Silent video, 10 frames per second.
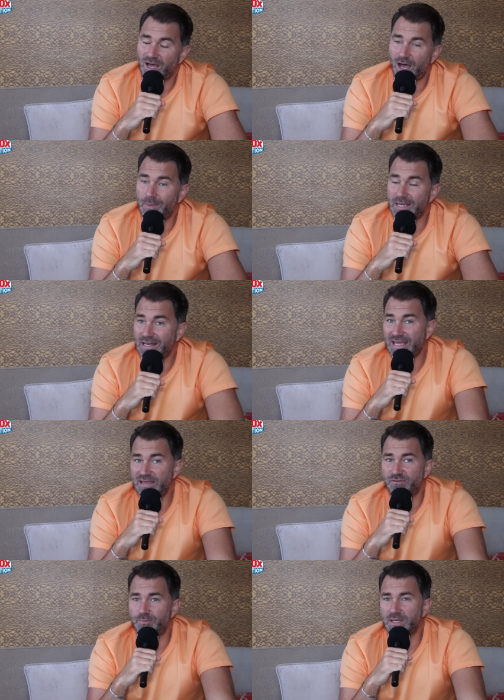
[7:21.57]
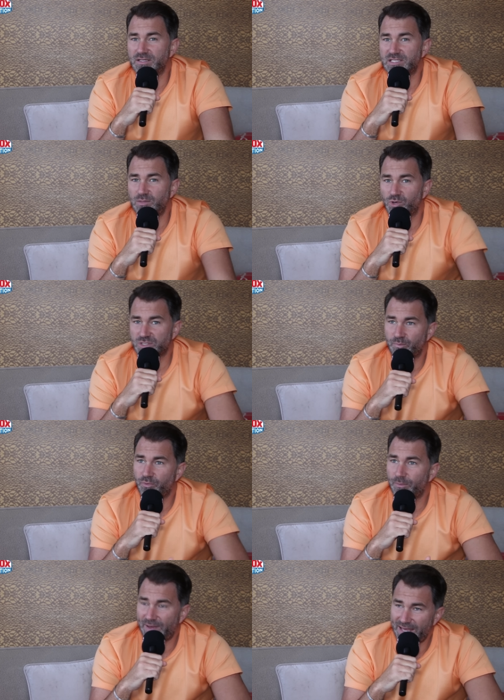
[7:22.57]
I mean, either because he wasn't
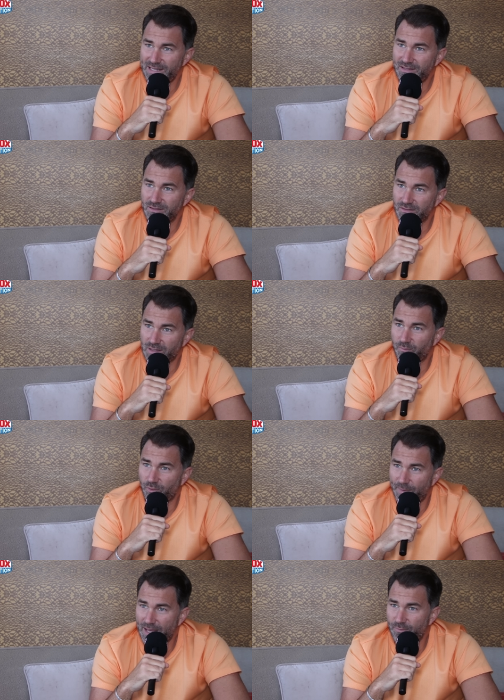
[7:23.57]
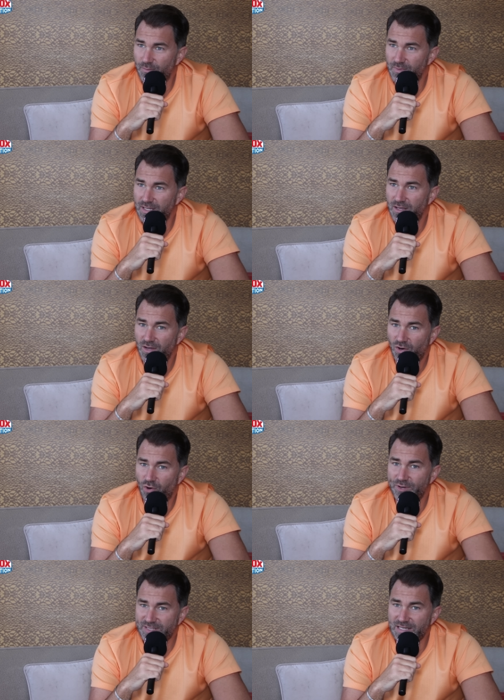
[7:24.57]
prepared, didn't prepare properly,
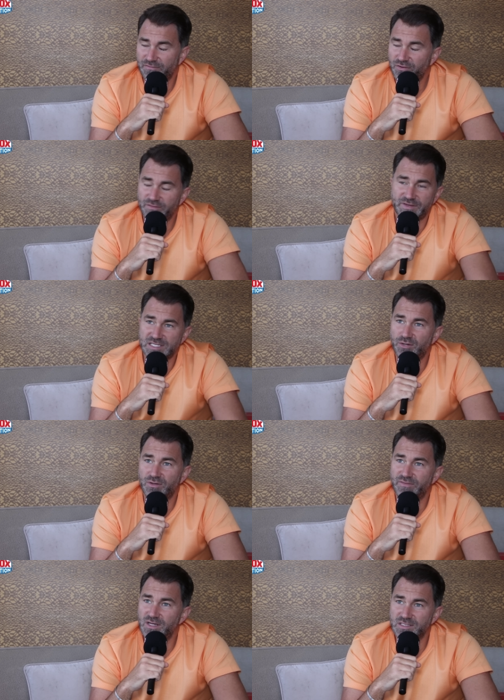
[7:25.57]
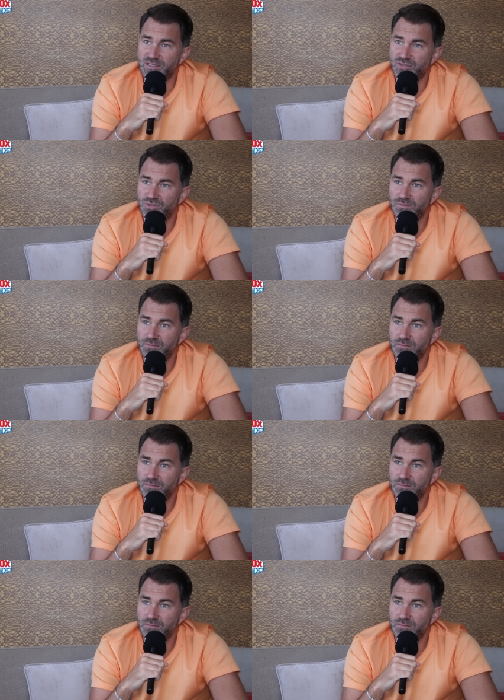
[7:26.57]
or he did it for a physical advantage.